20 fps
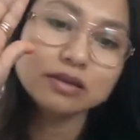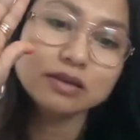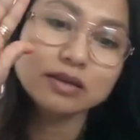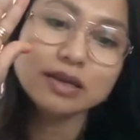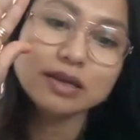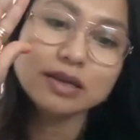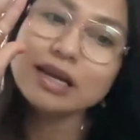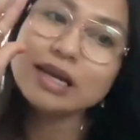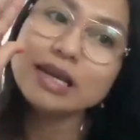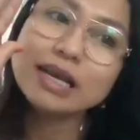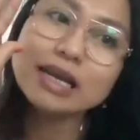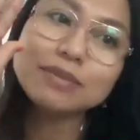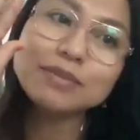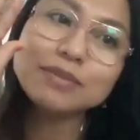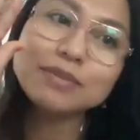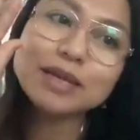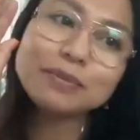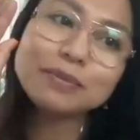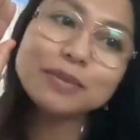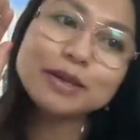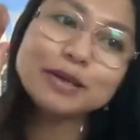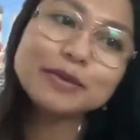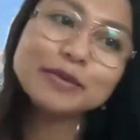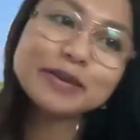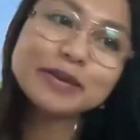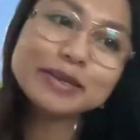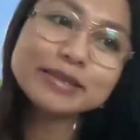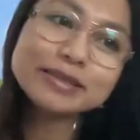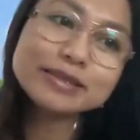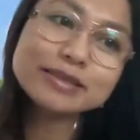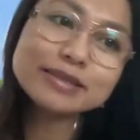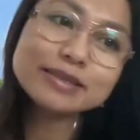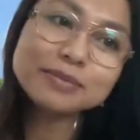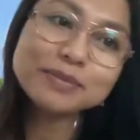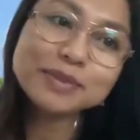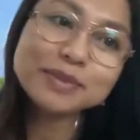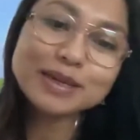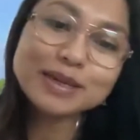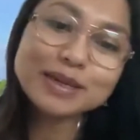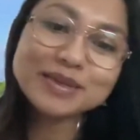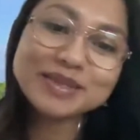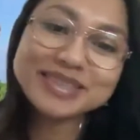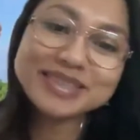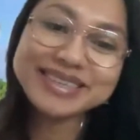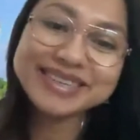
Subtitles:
I have experience about.